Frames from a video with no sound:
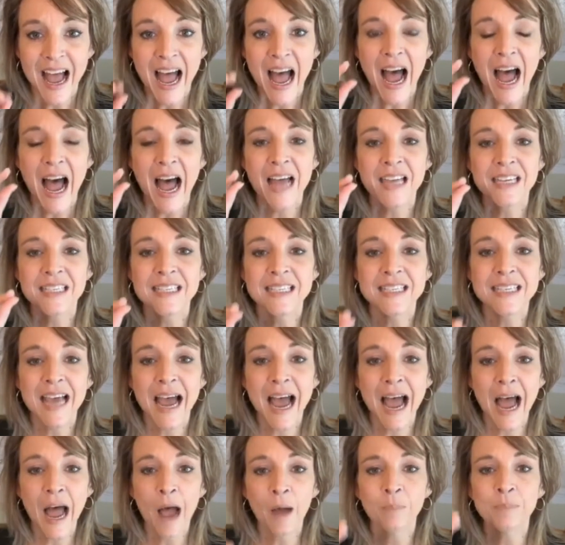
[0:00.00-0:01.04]

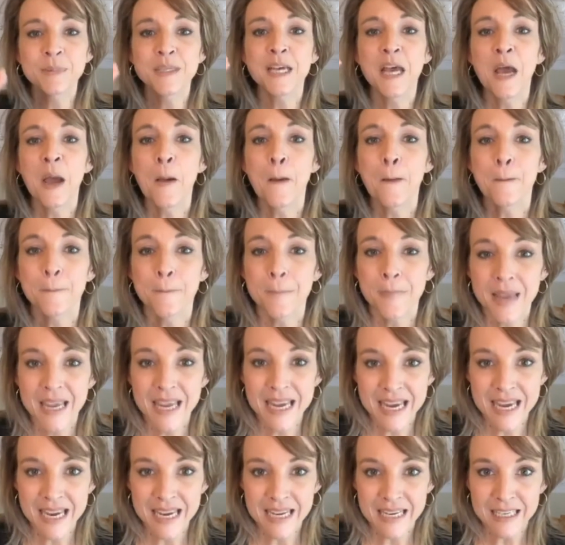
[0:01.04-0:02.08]
Adapt
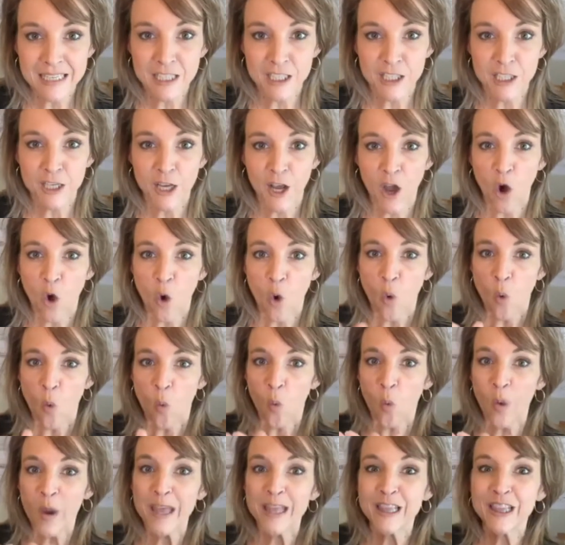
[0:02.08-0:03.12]
means
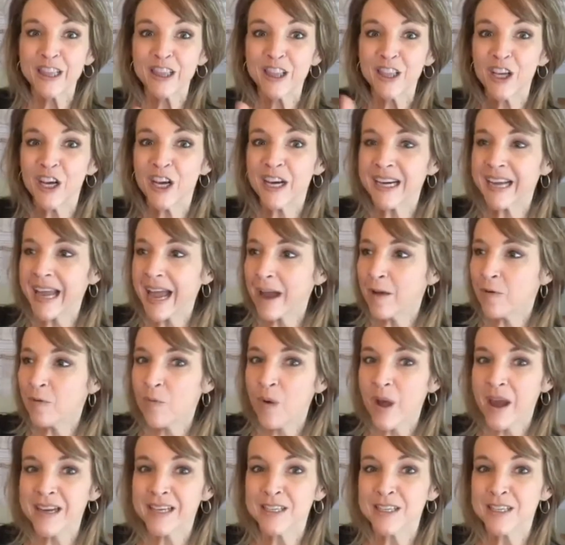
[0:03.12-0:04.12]
we look at what has